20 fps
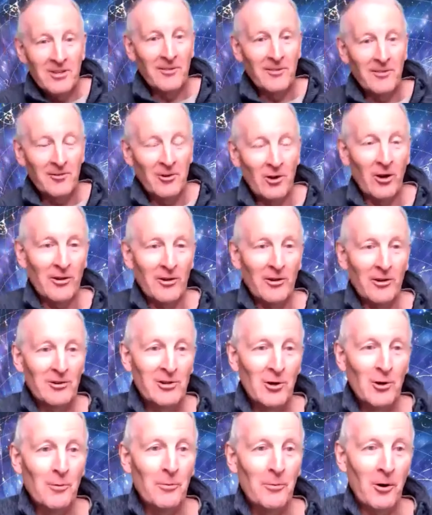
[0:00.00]
that you've got, your
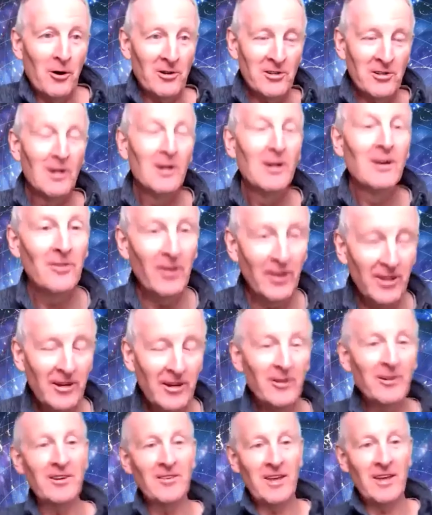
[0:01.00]
toolbox that
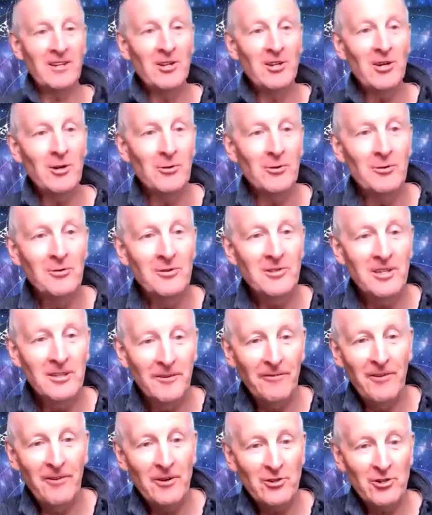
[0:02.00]
you can then use in
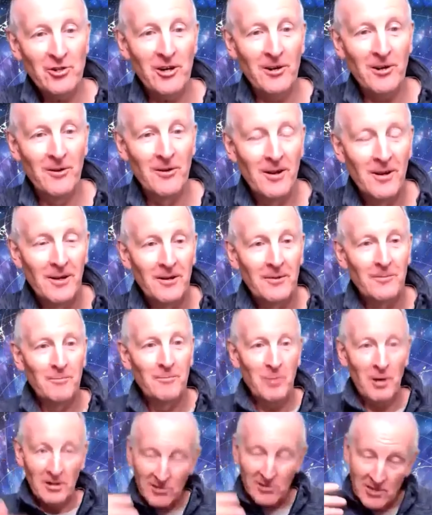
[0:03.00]
the future.
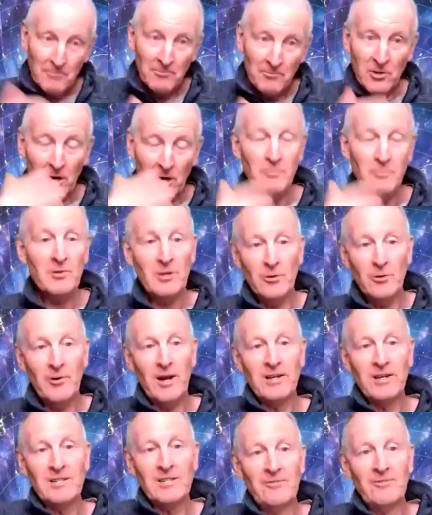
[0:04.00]
But sometimes
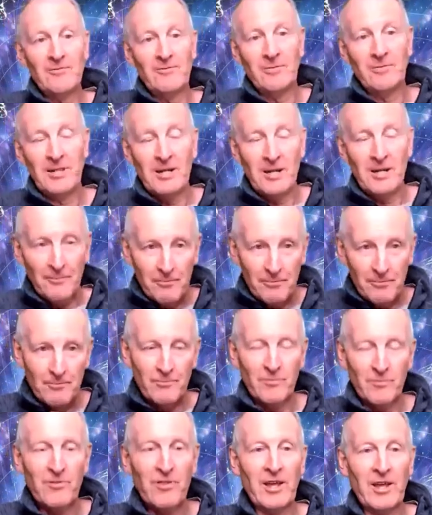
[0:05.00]
creative, you know,
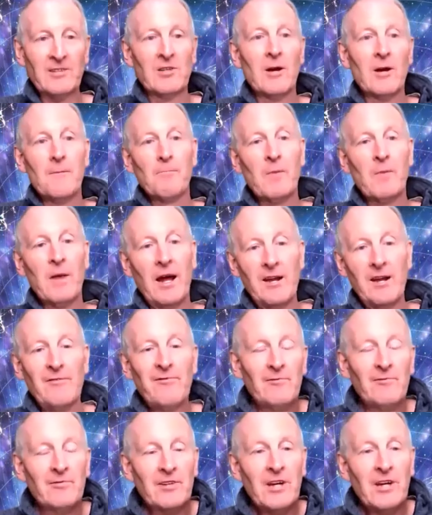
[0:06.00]
things. And
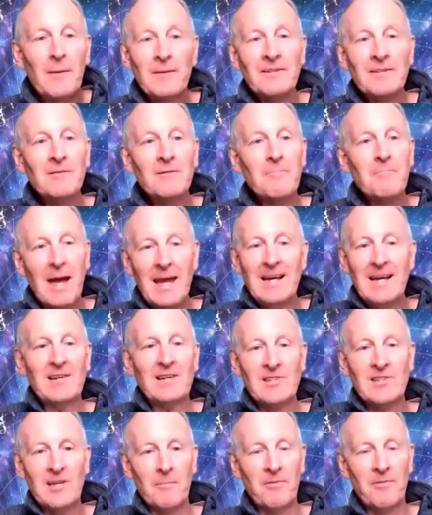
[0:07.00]
if coming to make
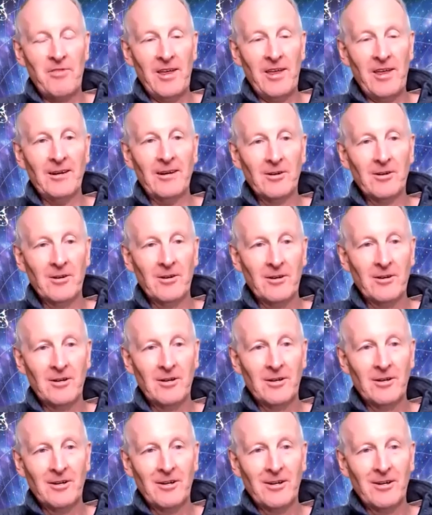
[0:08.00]
something,
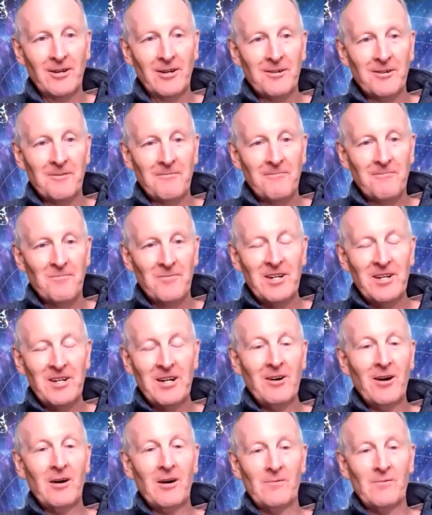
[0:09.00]
you
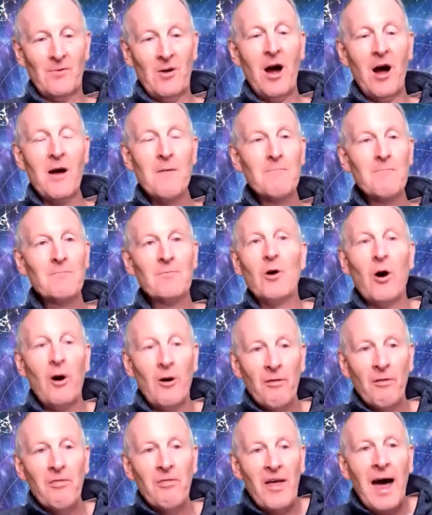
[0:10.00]
know, I'm
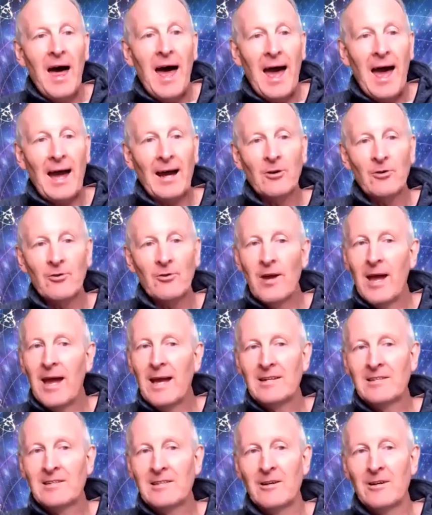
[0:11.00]
not that
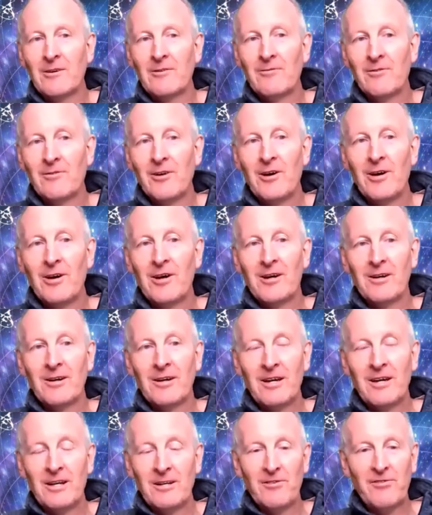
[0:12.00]
creative
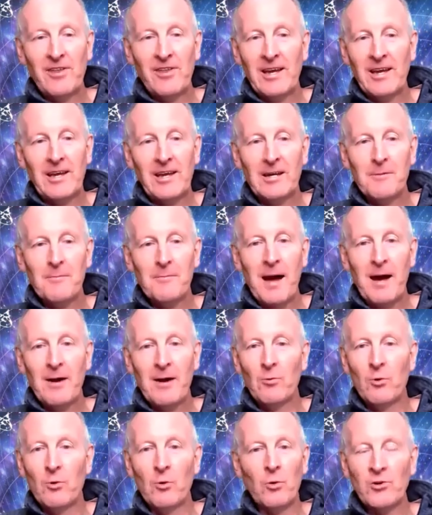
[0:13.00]
in thinking
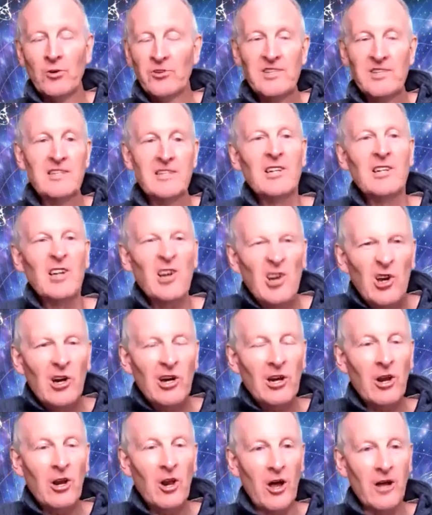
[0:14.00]
about, well, what's this going to
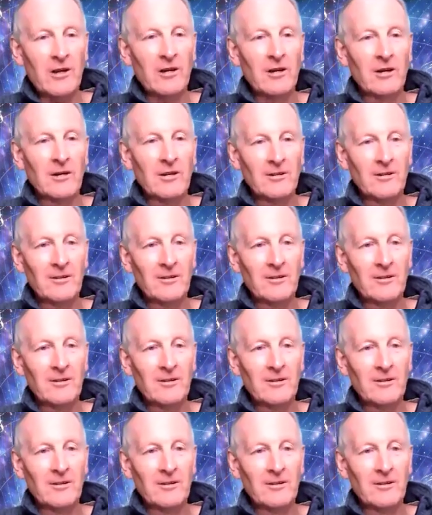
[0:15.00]
look like?